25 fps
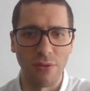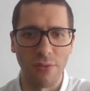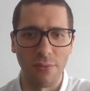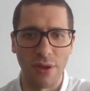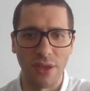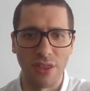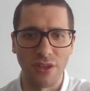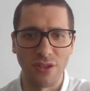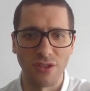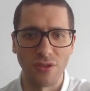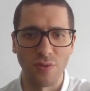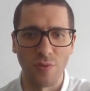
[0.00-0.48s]
by
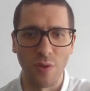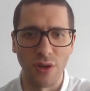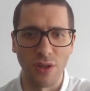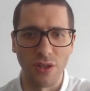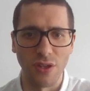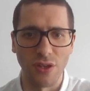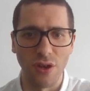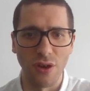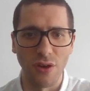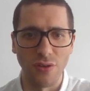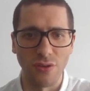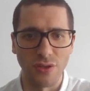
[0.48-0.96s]
the square
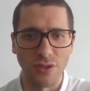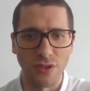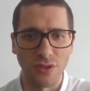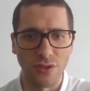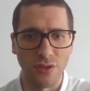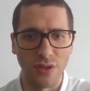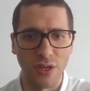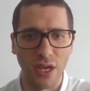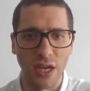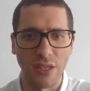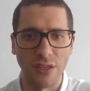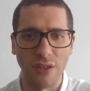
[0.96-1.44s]
it goes to,
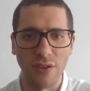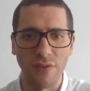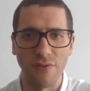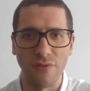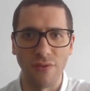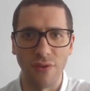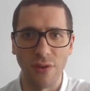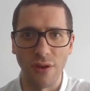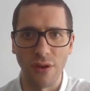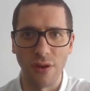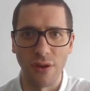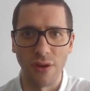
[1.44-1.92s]
knight
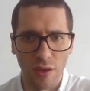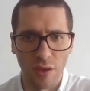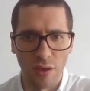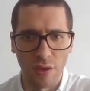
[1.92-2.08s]
d4.